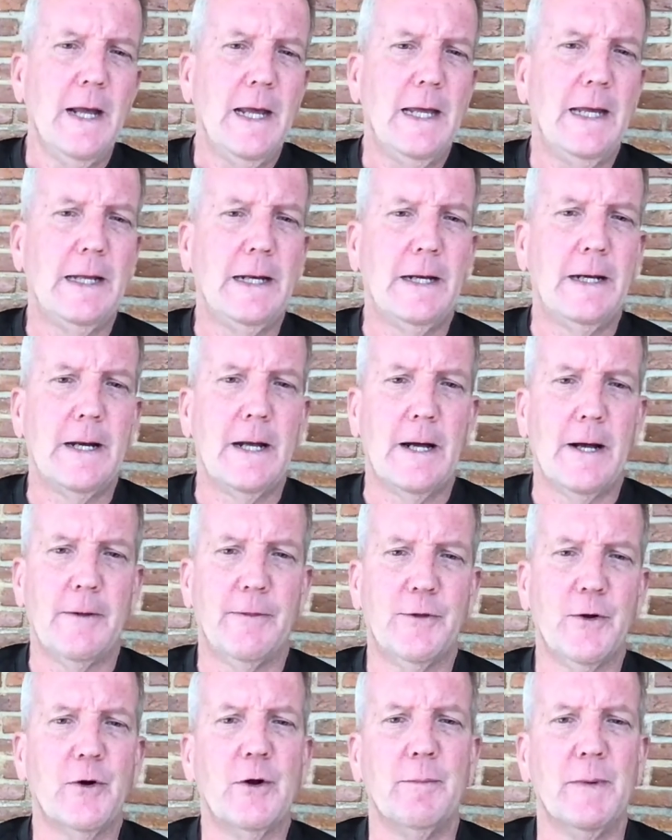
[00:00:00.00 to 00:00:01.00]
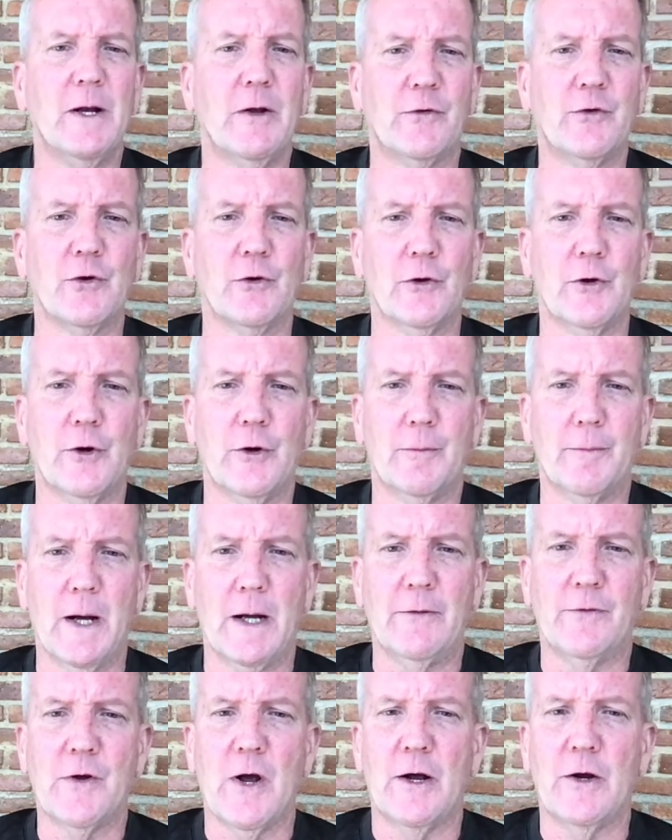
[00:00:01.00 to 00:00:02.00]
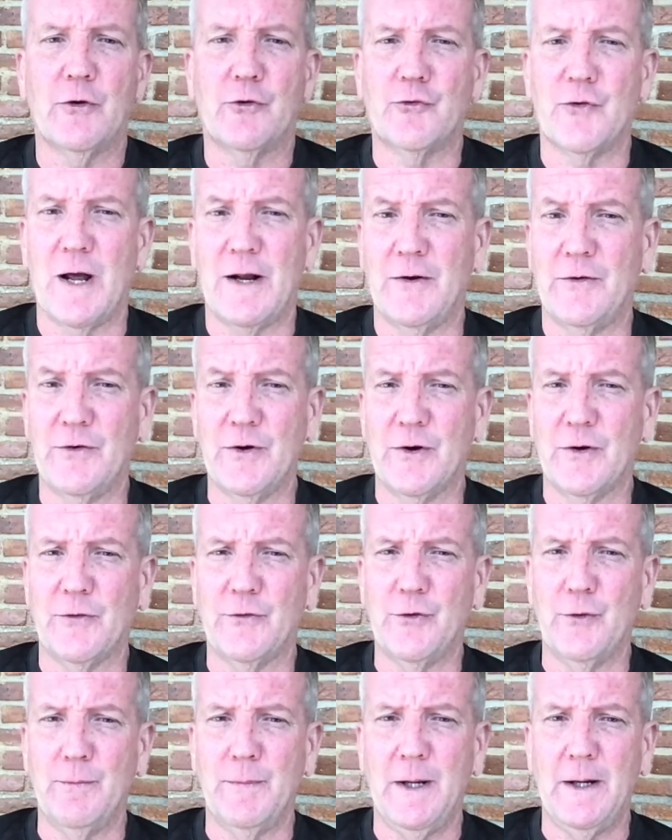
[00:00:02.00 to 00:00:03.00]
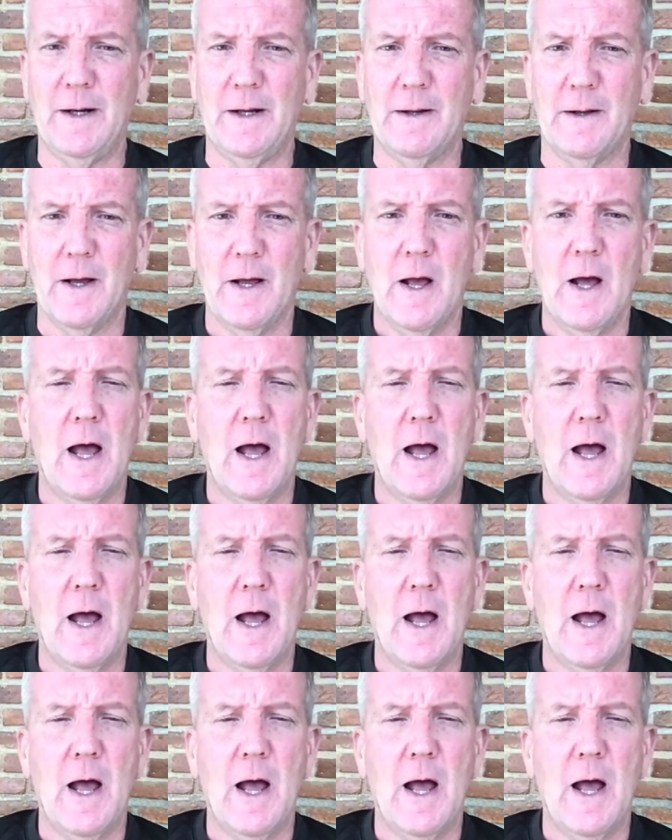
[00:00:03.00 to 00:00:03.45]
In 30 minutes, you'll learn my entire strategy on a Zoom meeting,